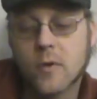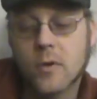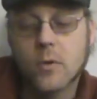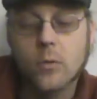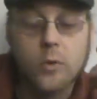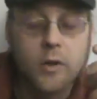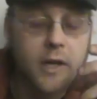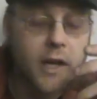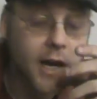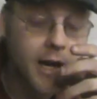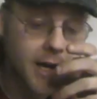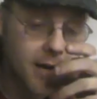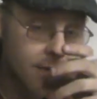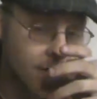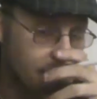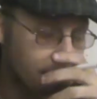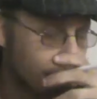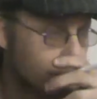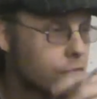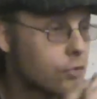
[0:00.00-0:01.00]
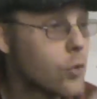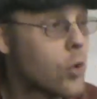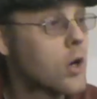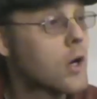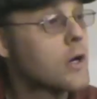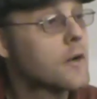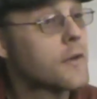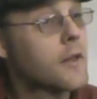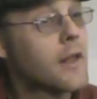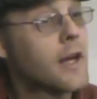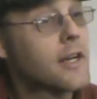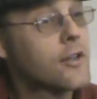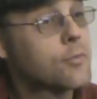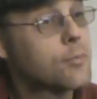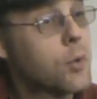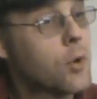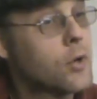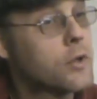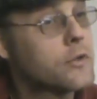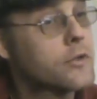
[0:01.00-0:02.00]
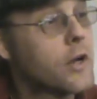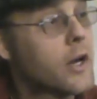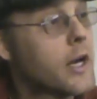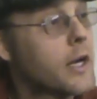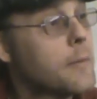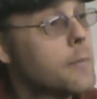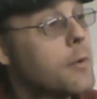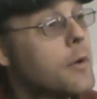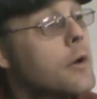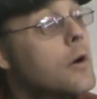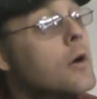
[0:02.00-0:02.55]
We got everything square on the last prototype.